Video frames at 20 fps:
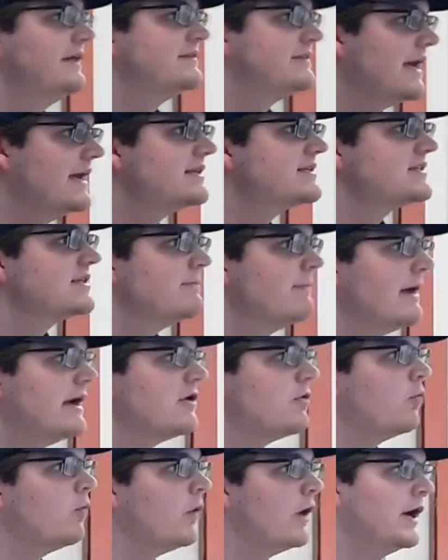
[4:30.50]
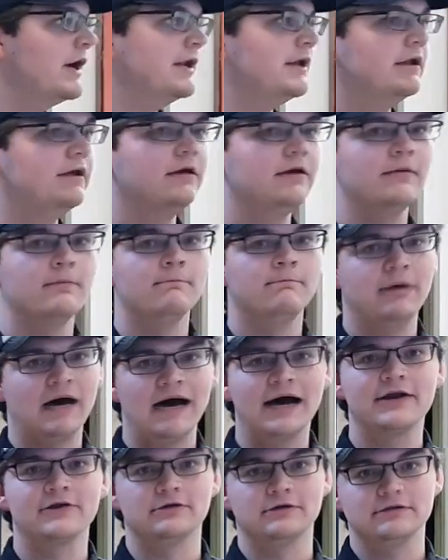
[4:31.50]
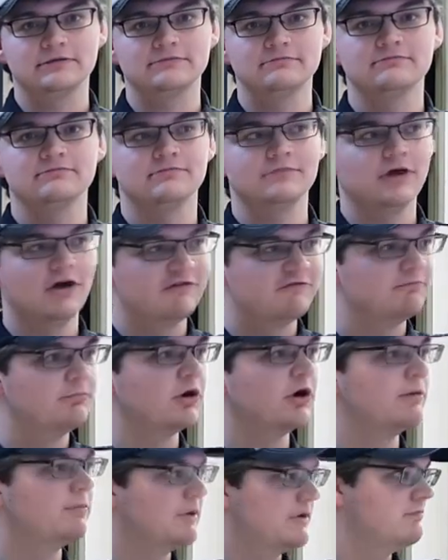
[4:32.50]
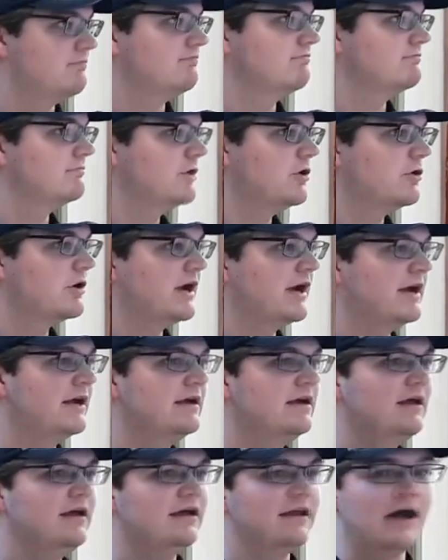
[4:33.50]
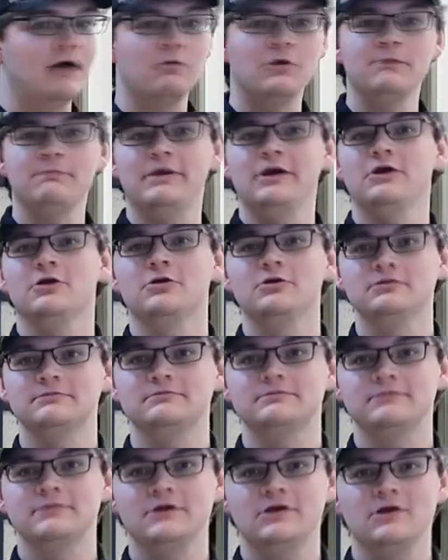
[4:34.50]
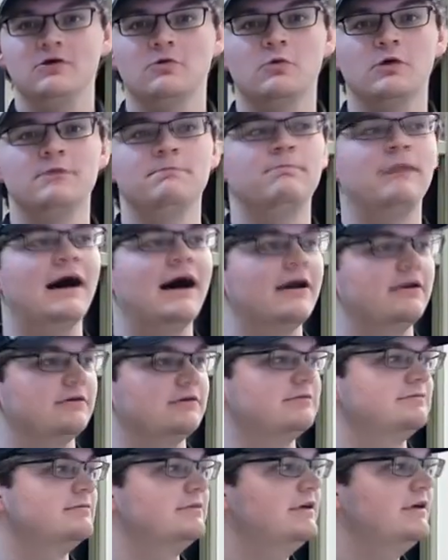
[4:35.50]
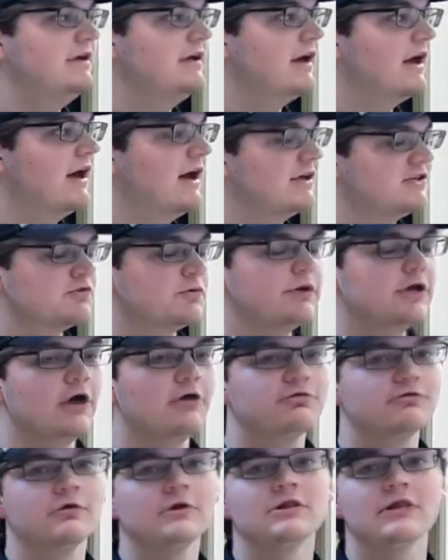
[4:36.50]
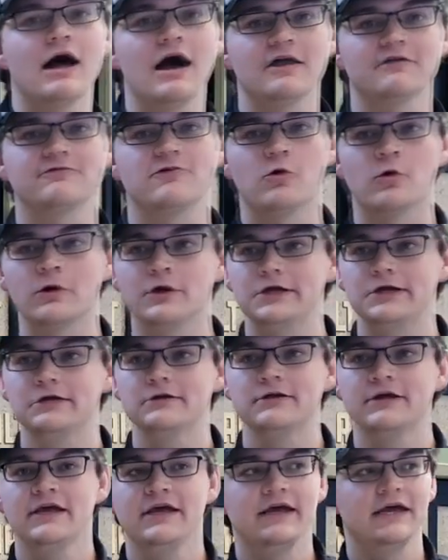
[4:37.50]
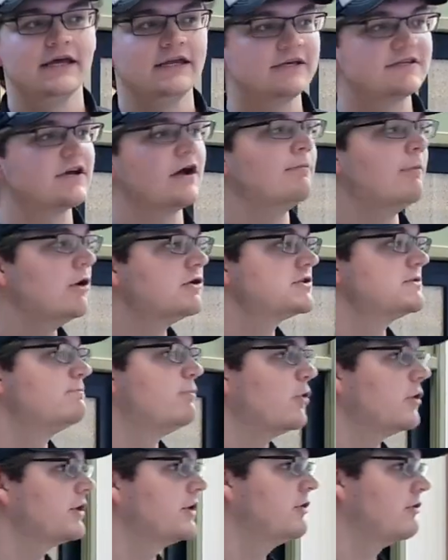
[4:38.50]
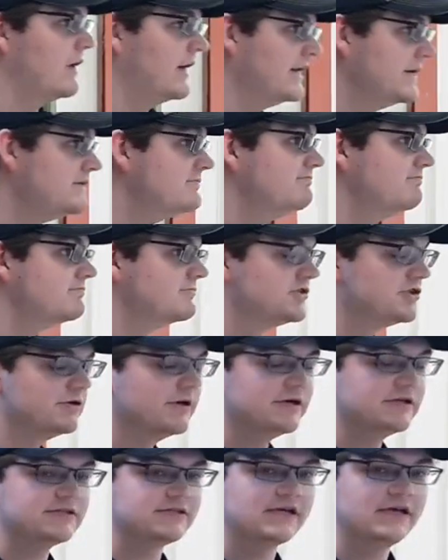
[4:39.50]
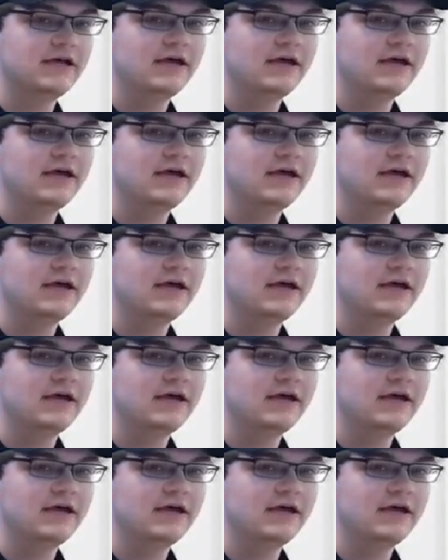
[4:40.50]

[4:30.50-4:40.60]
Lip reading: takes to make one bottle of bourbon, okay? Not one barrel, one bottle. So we go through a lot of corn here. It is our most important grain to us.